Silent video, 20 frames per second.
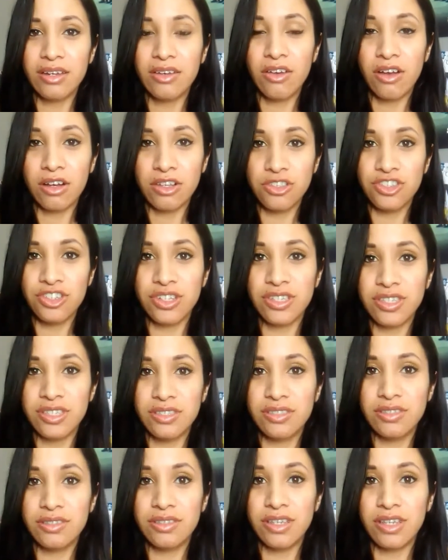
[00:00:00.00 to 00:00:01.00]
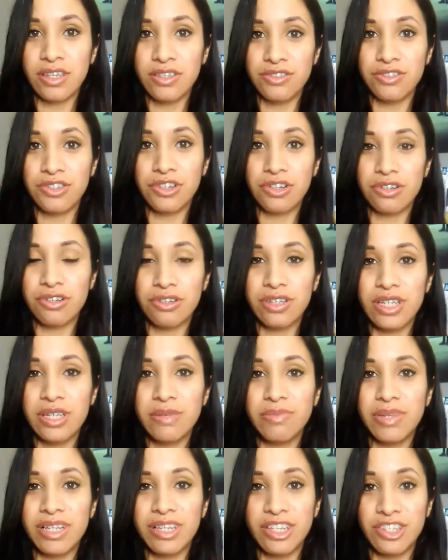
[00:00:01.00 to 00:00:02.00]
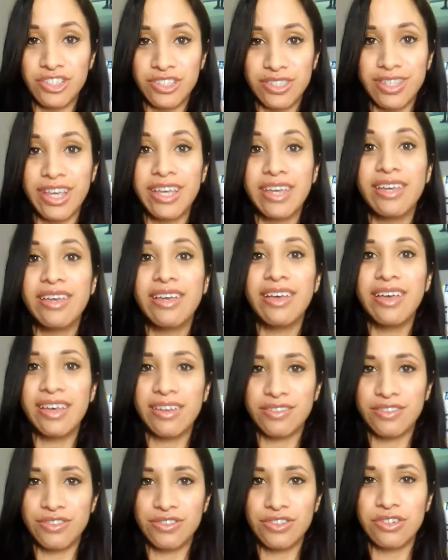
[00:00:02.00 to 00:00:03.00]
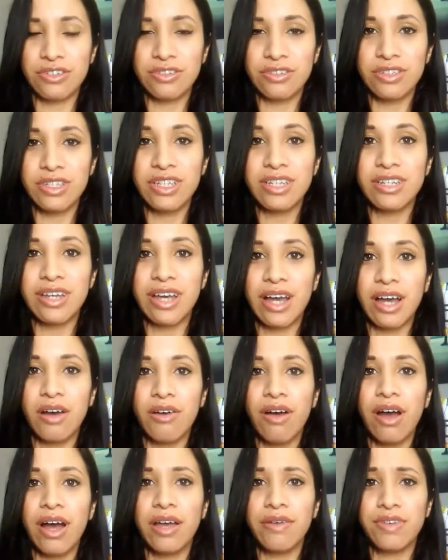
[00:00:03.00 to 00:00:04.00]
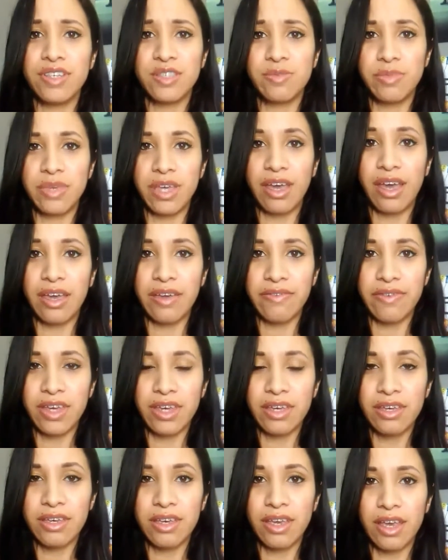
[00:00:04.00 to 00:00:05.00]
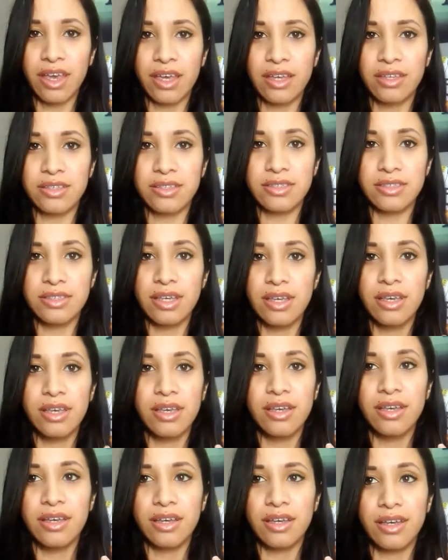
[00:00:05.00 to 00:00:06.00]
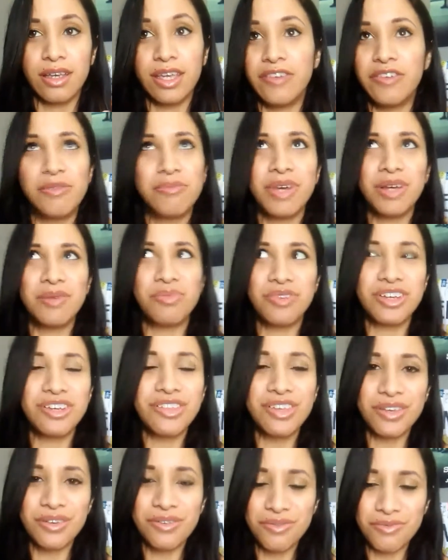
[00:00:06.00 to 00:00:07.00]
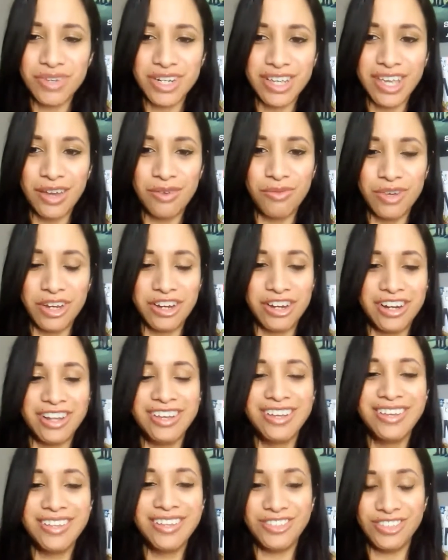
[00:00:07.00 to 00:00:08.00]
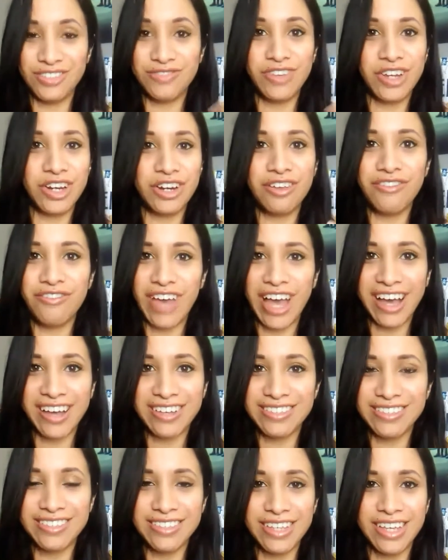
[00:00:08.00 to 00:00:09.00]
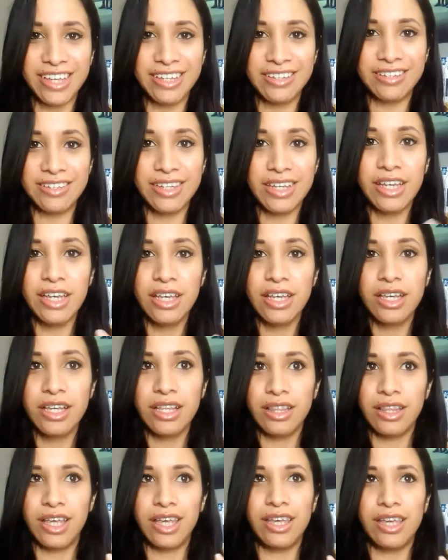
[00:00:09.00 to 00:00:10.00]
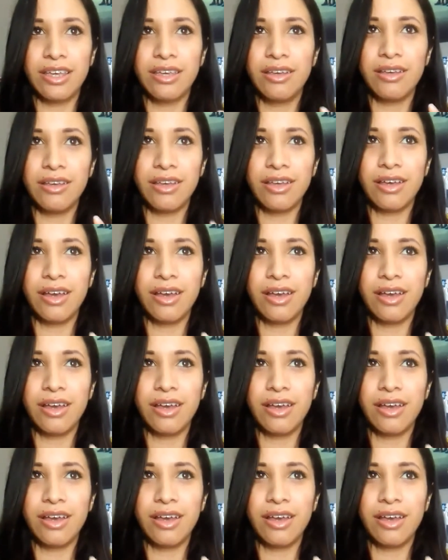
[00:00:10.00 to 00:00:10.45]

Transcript: not just internally, but just like externally, and how I was behaving, and even my breathing would get weird just very fast. And like,